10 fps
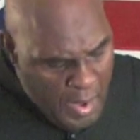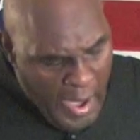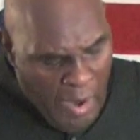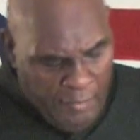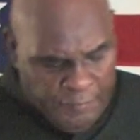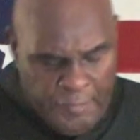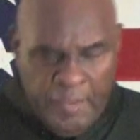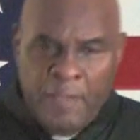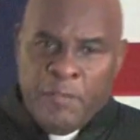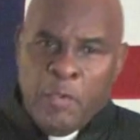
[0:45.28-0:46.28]
However,
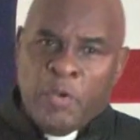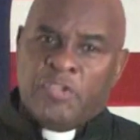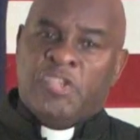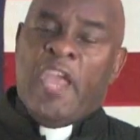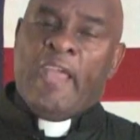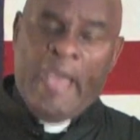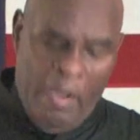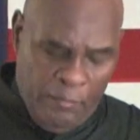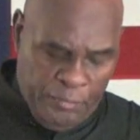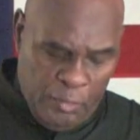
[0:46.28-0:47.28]
if you would check
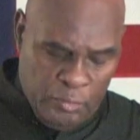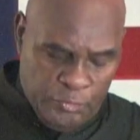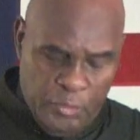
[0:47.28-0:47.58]
out those